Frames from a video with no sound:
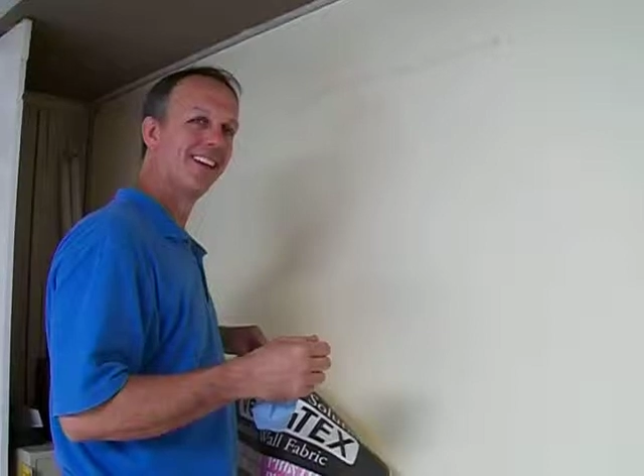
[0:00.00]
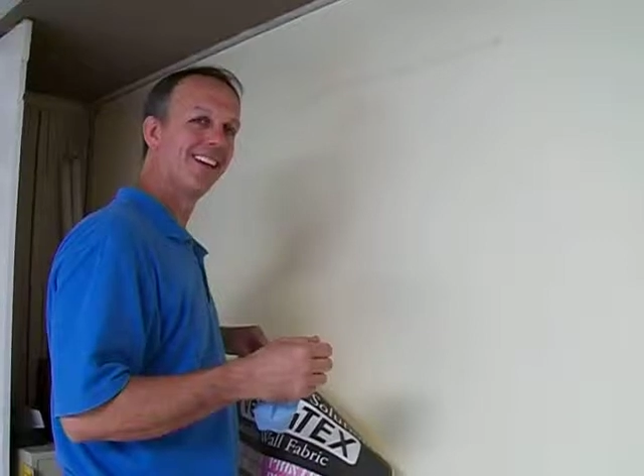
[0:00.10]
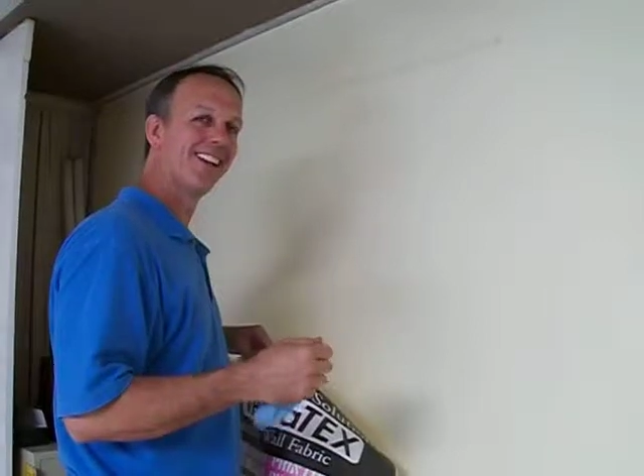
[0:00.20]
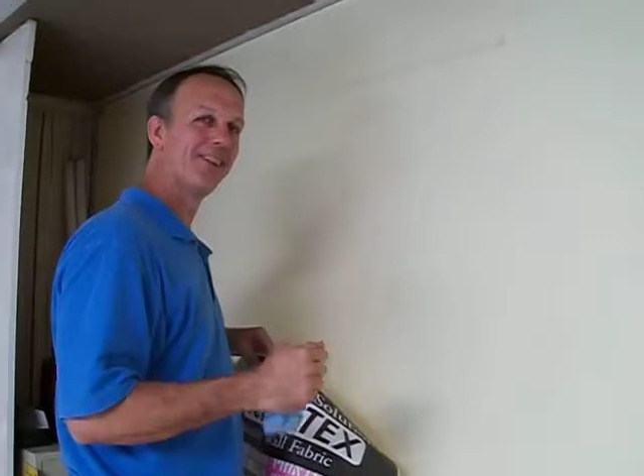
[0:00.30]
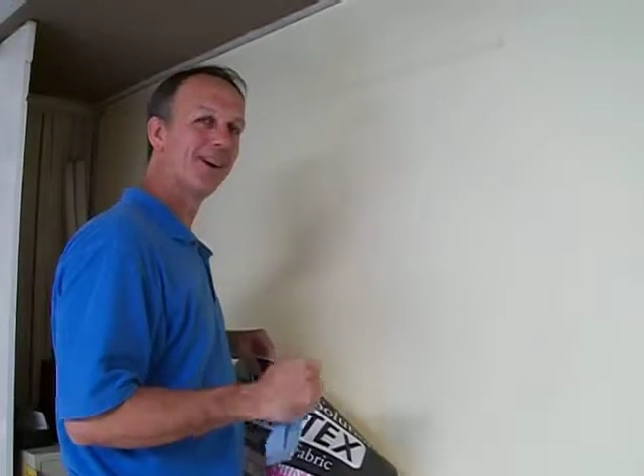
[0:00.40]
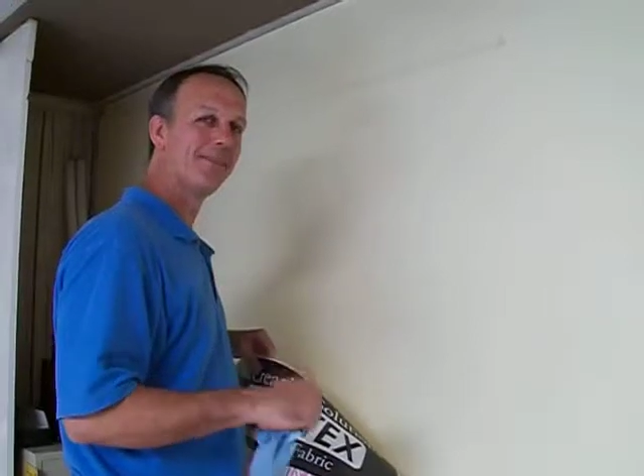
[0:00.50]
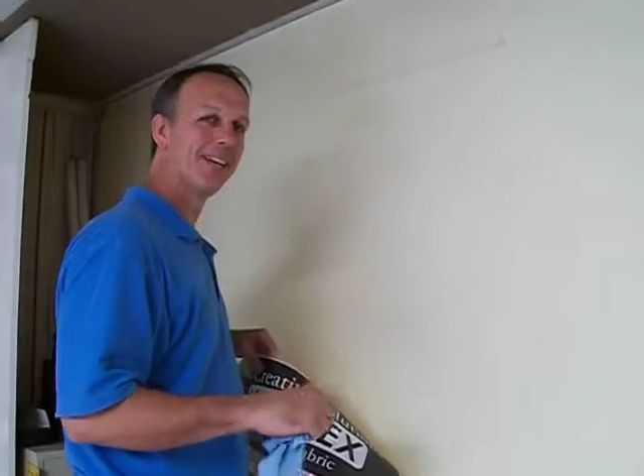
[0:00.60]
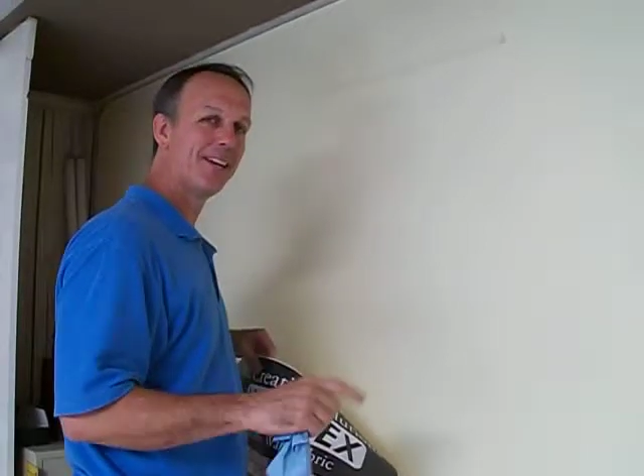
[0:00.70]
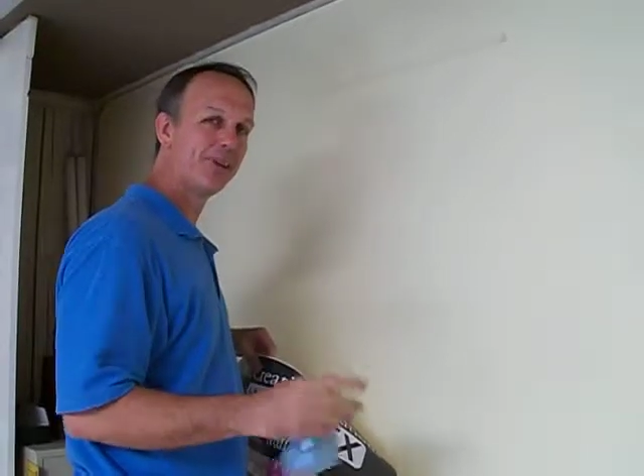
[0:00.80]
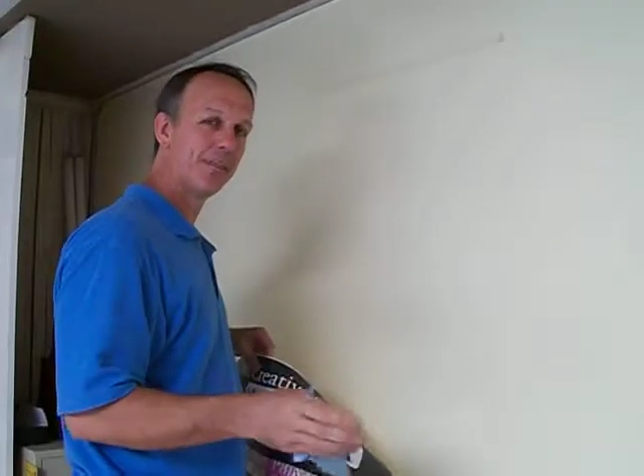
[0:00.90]
Hello, I'm
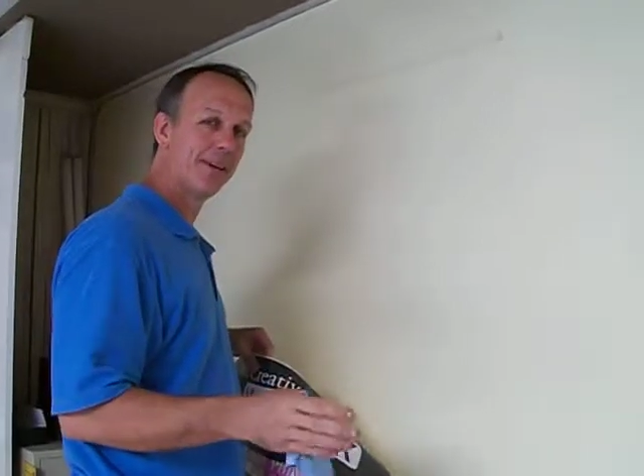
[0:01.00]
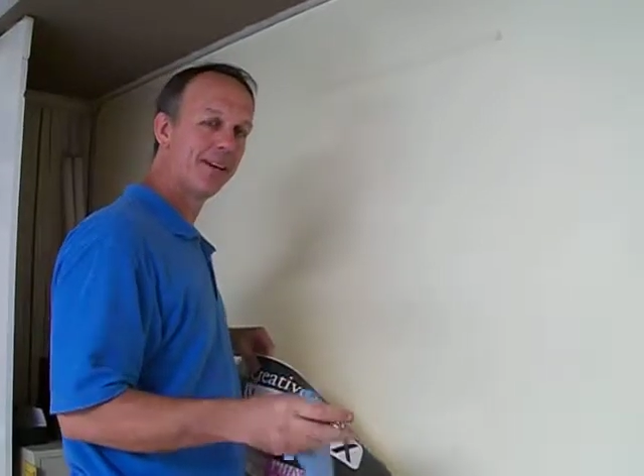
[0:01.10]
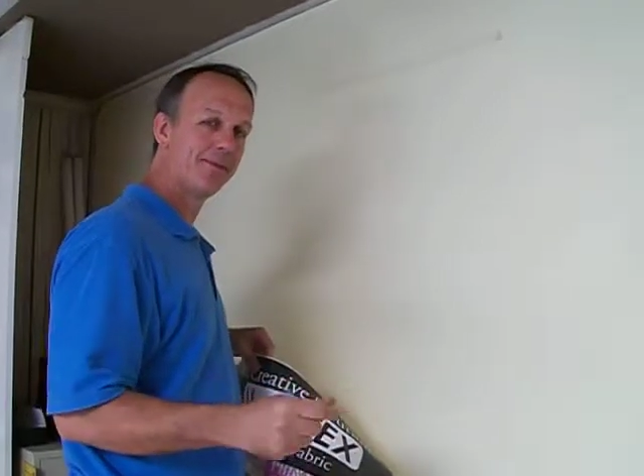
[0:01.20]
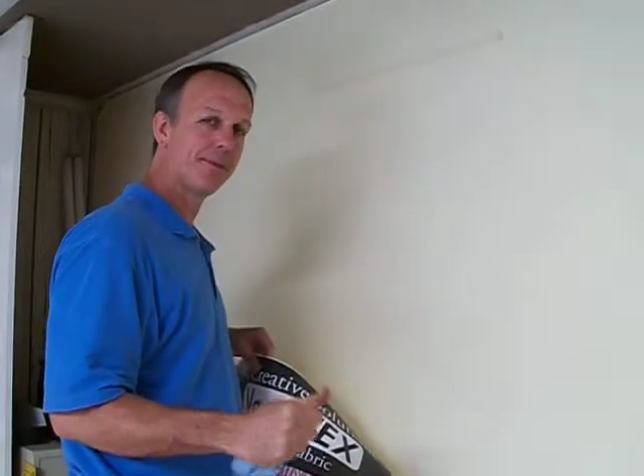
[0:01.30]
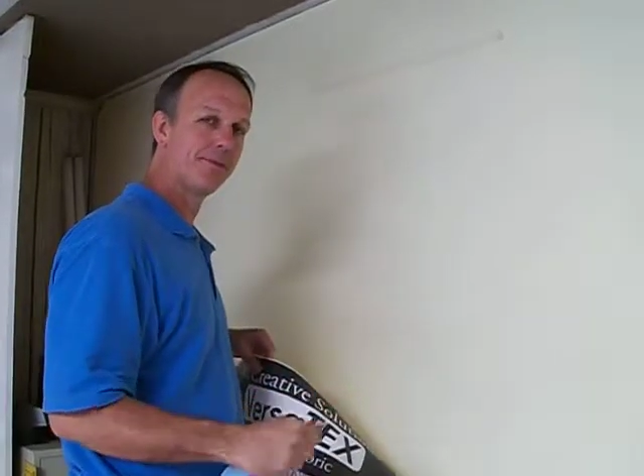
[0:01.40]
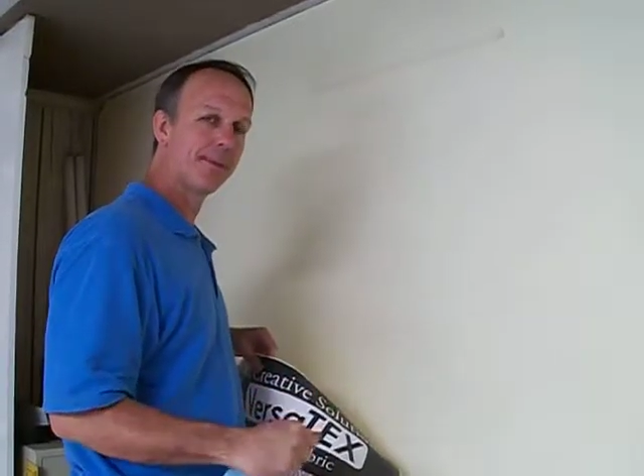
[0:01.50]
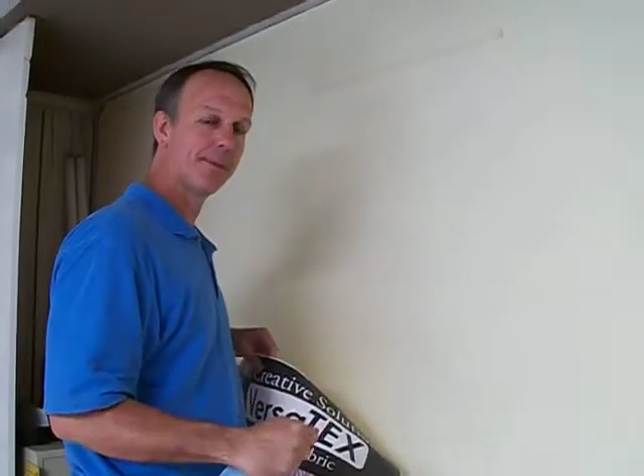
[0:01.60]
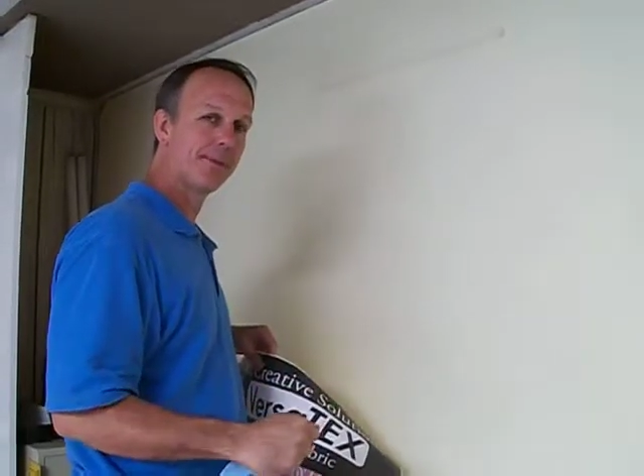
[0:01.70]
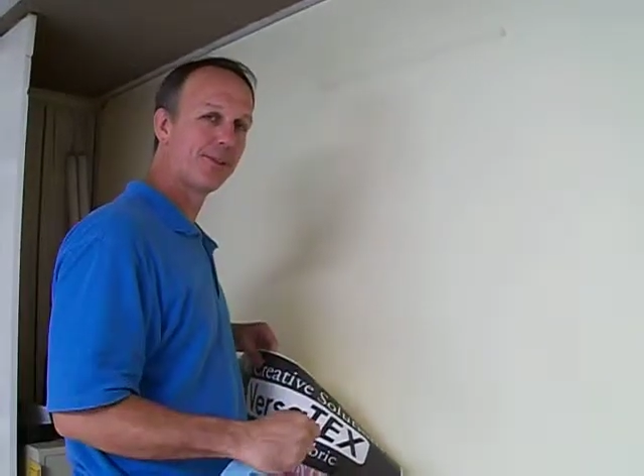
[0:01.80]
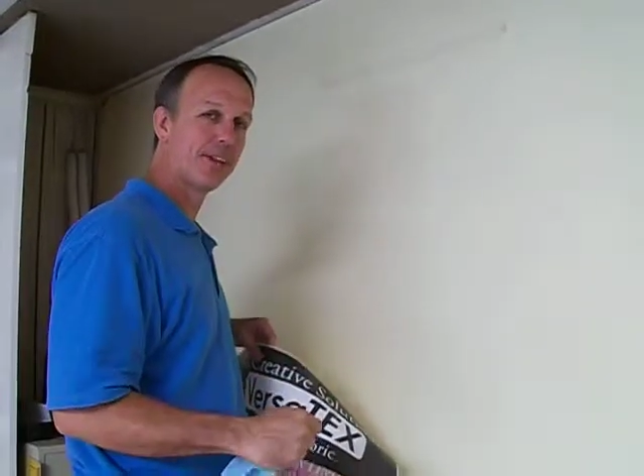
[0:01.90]
Daniel Baird from
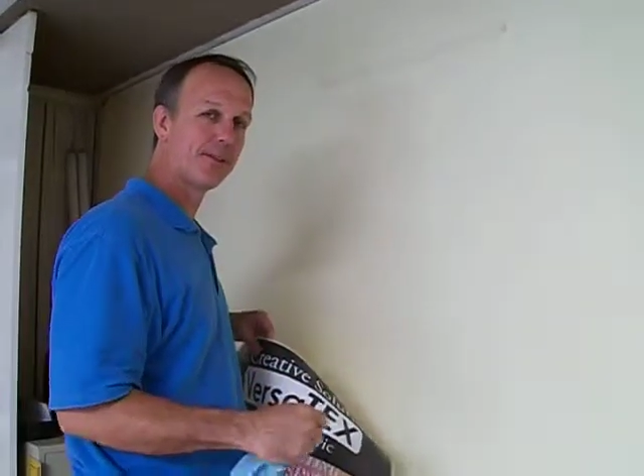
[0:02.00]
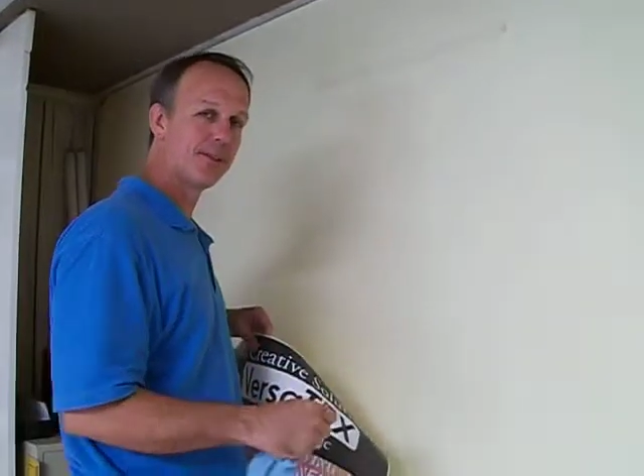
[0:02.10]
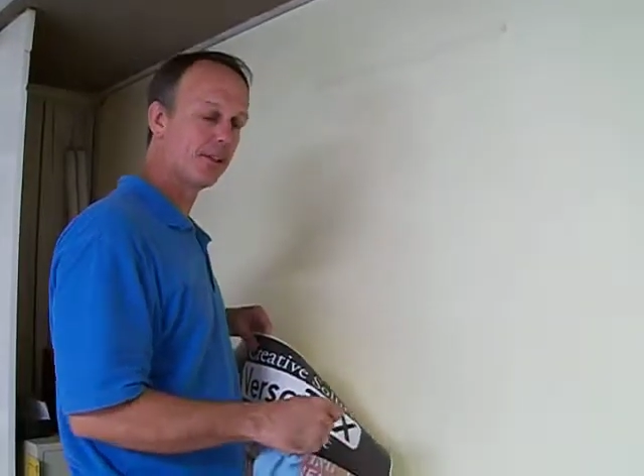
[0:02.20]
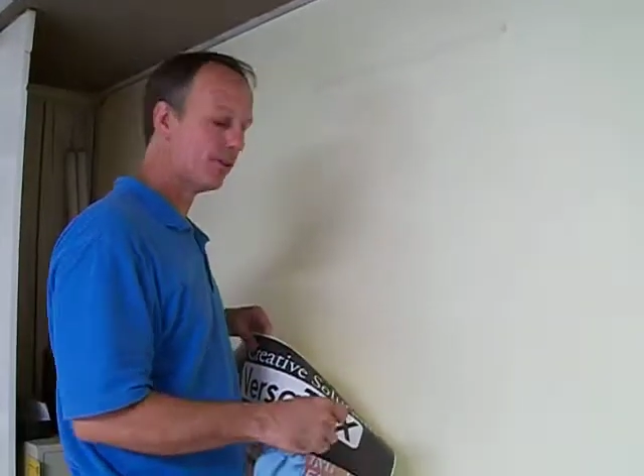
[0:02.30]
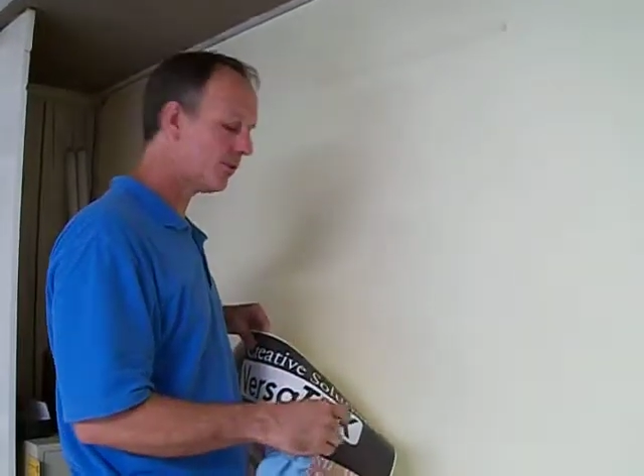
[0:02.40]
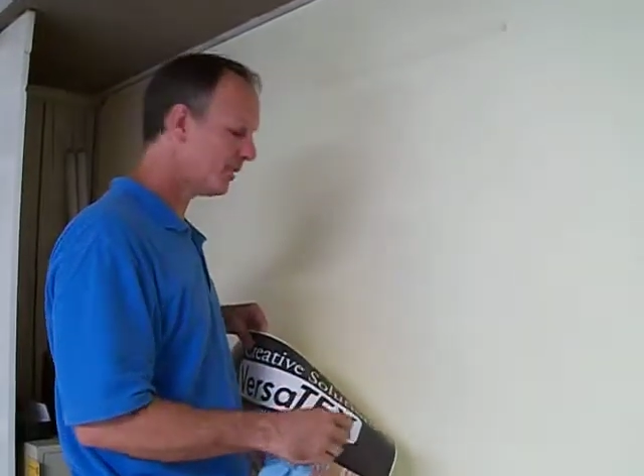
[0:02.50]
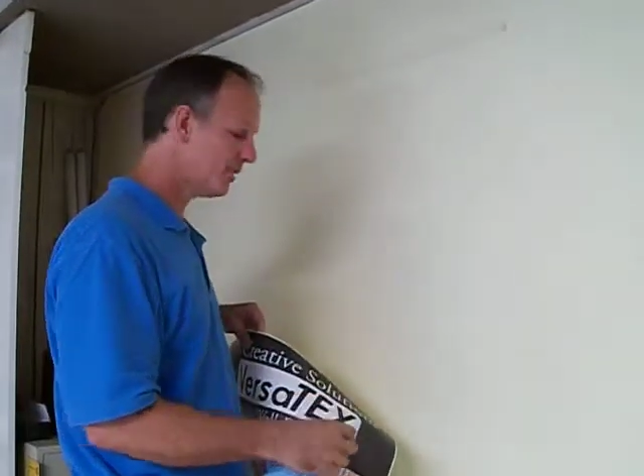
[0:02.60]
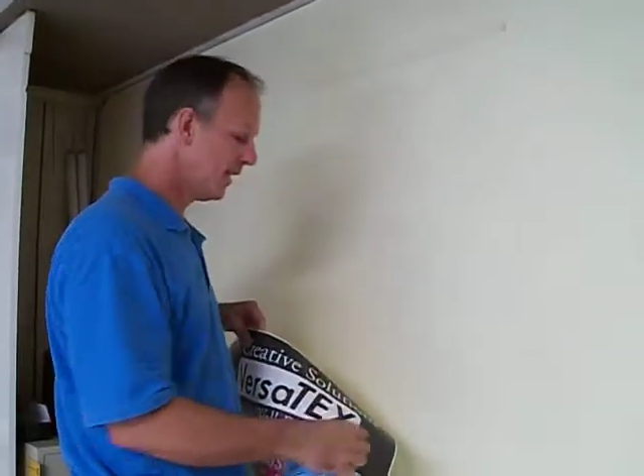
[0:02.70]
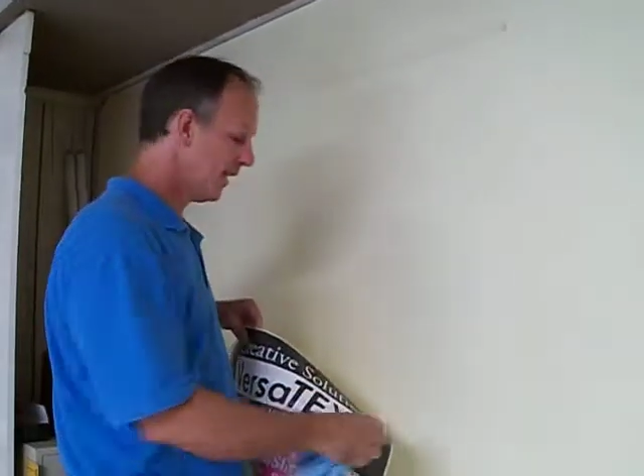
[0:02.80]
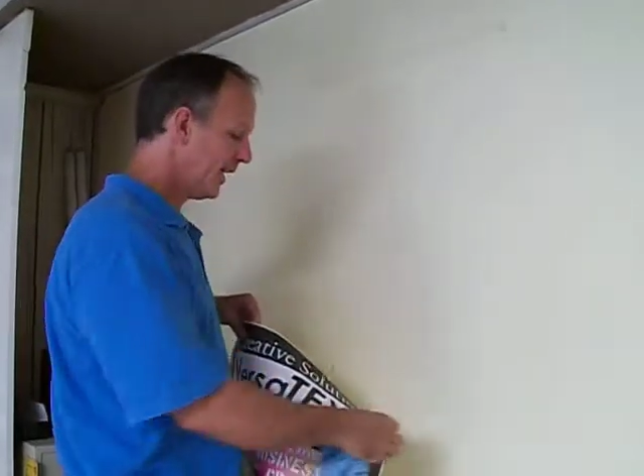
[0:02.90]
Freedom Creative Solutions,